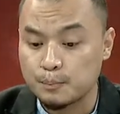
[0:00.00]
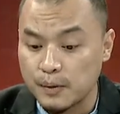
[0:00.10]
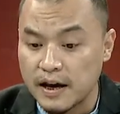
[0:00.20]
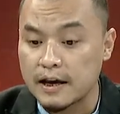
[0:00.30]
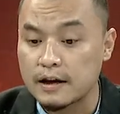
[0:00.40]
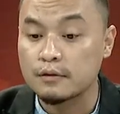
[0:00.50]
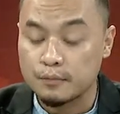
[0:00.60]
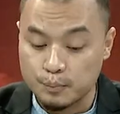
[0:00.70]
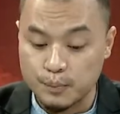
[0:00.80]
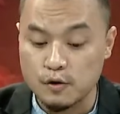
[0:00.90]
plying
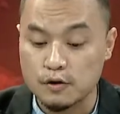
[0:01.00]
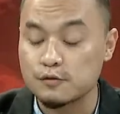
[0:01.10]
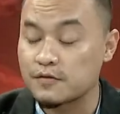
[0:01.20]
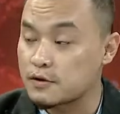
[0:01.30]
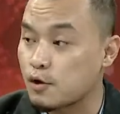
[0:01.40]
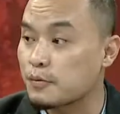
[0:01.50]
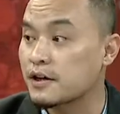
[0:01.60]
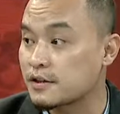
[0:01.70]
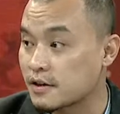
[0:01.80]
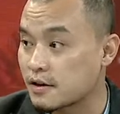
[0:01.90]
because of this
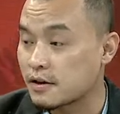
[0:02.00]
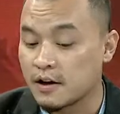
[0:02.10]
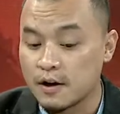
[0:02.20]
Operation Ganga.